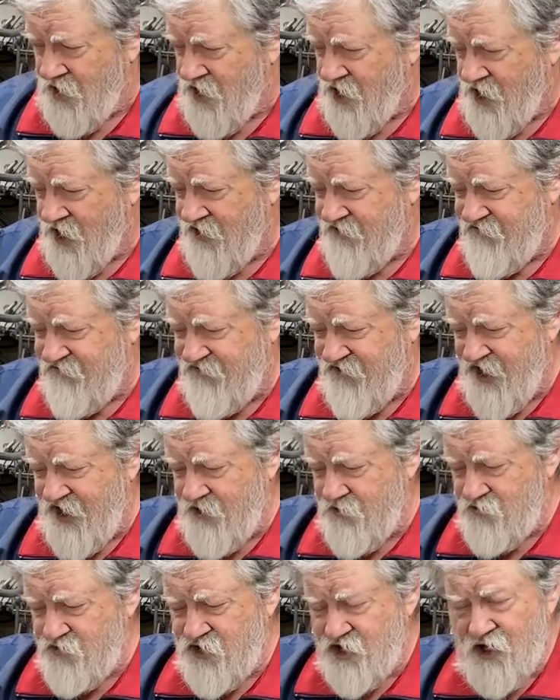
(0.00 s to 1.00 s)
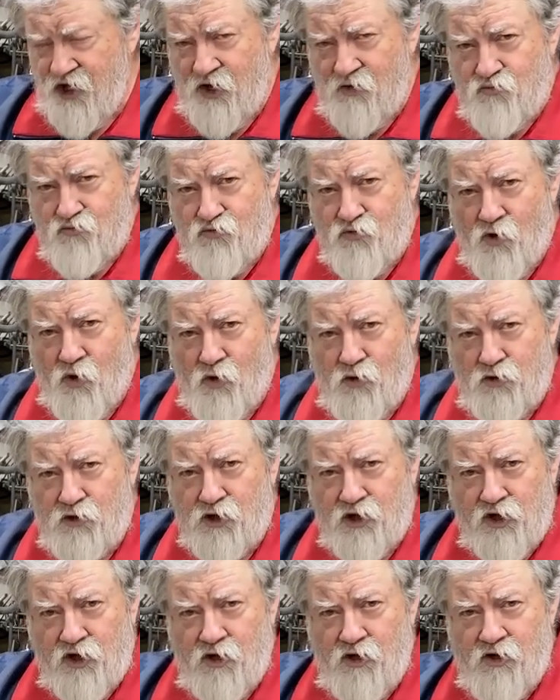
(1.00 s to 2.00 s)
I found a
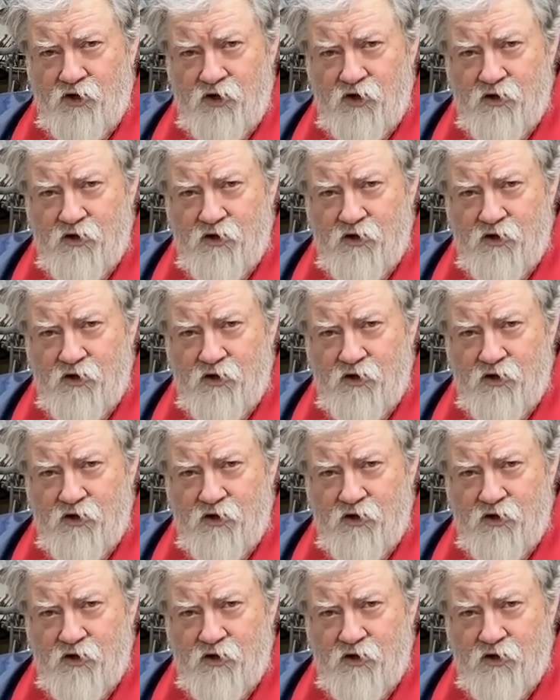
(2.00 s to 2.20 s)
roller